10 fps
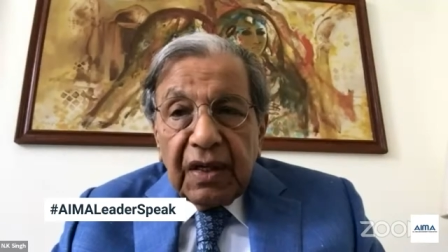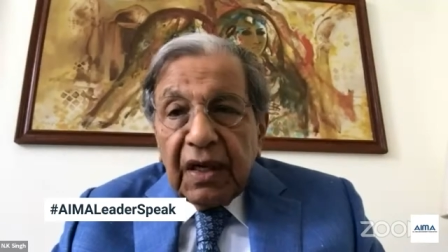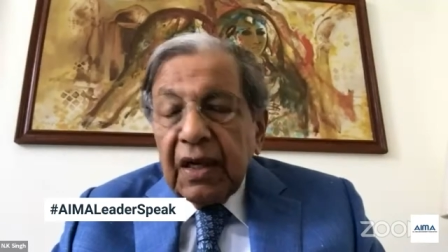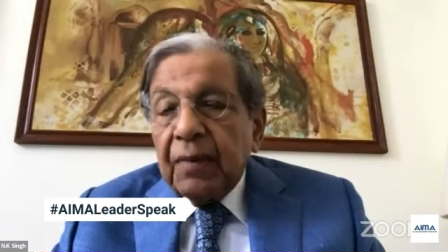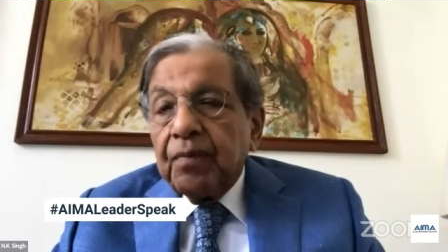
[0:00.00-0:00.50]

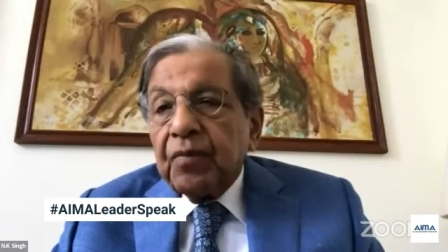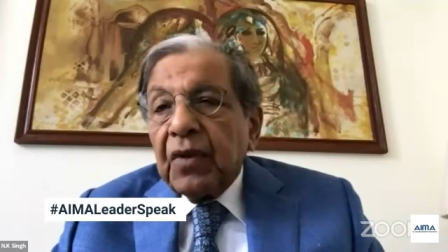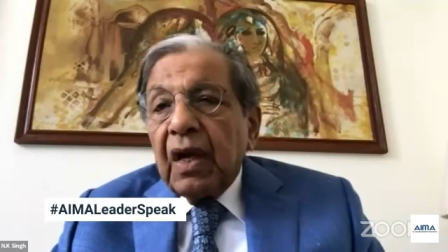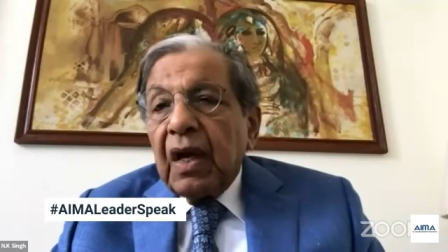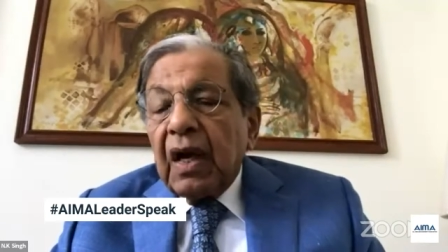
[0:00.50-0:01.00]
year,
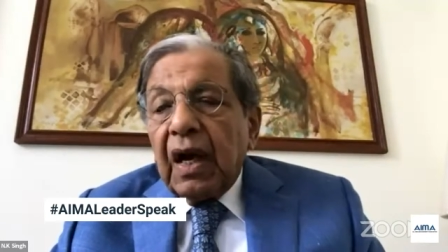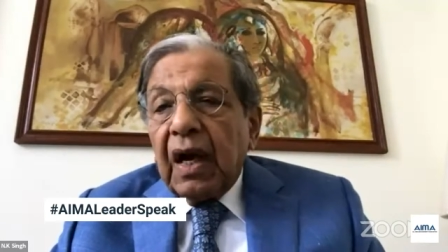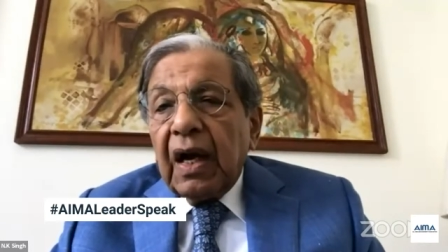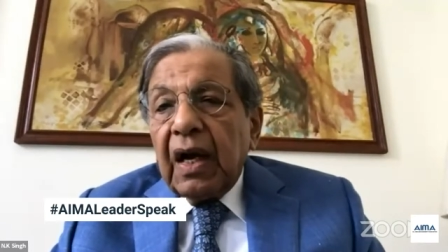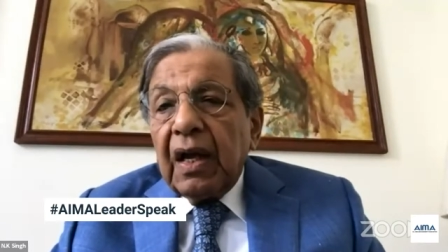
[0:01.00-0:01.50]

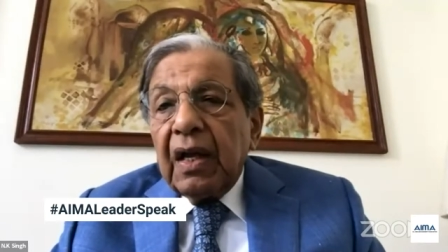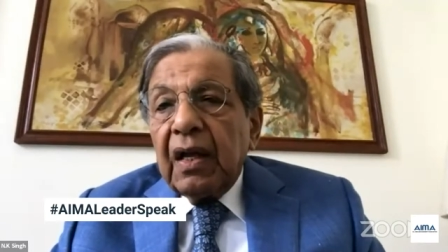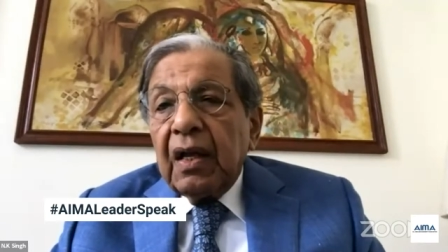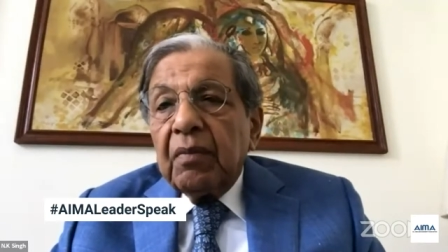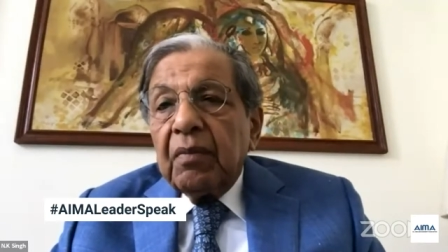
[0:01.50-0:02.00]
I
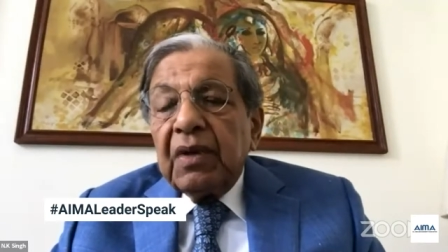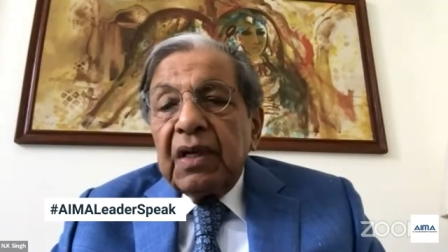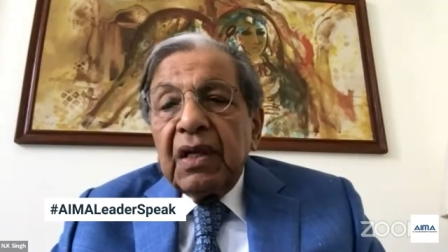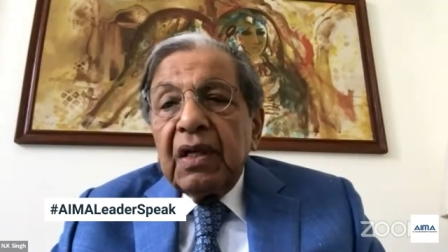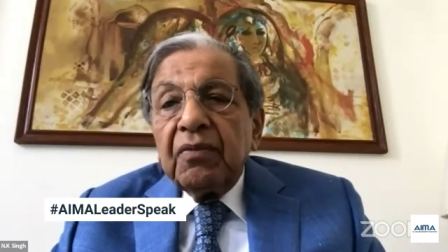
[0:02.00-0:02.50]

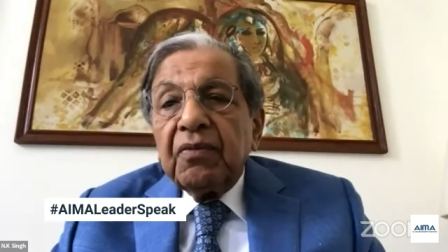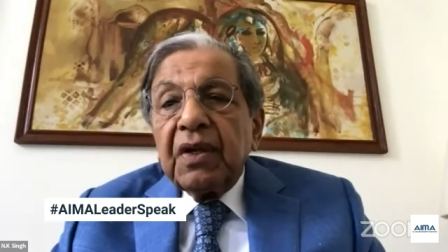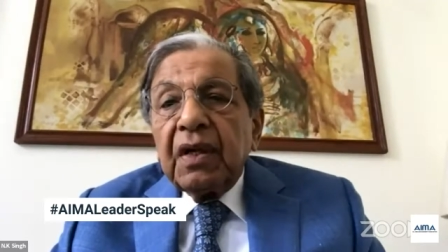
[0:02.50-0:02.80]
believe